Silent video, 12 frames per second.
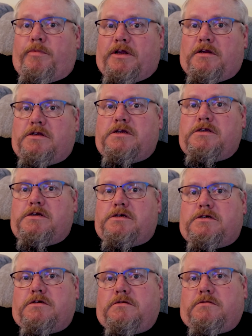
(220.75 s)

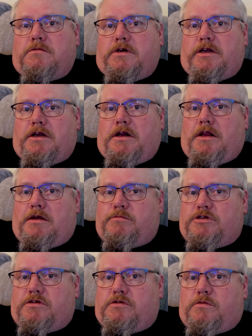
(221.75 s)
buildings when it
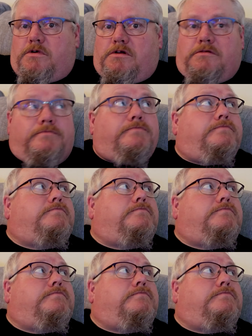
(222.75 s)
collapsed as well.